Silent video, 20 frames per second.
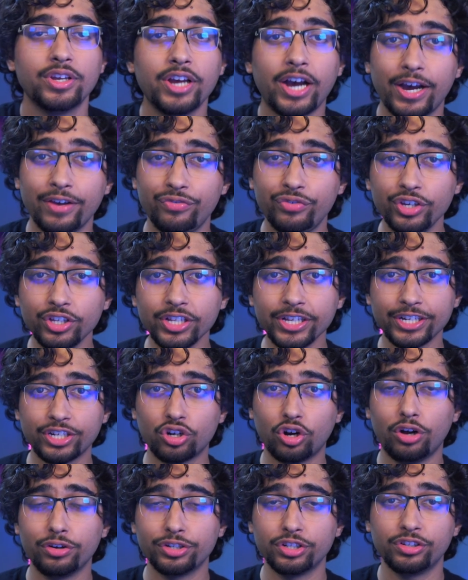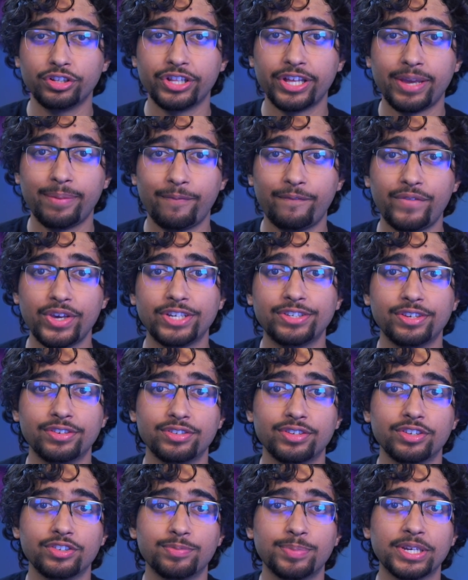I feel like Cult of the Lamb
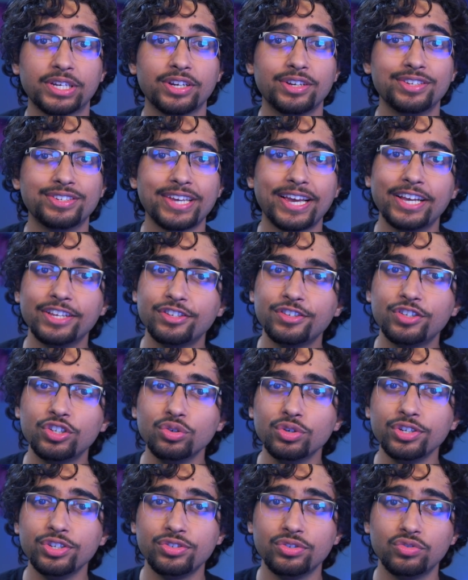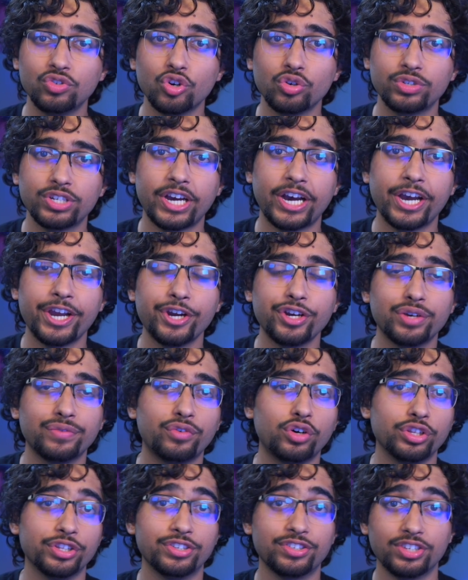fixes this because as soon as you grow tired of
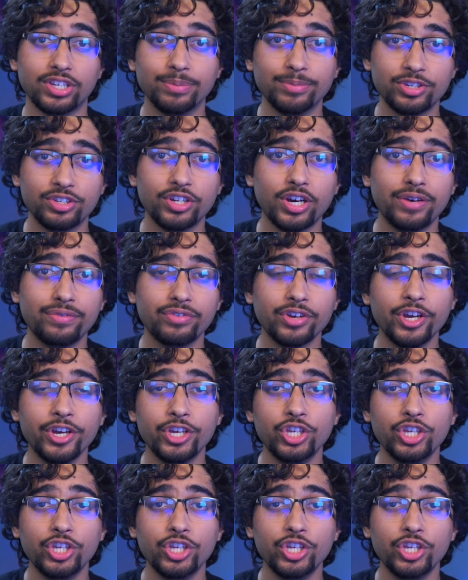all the sim stuff,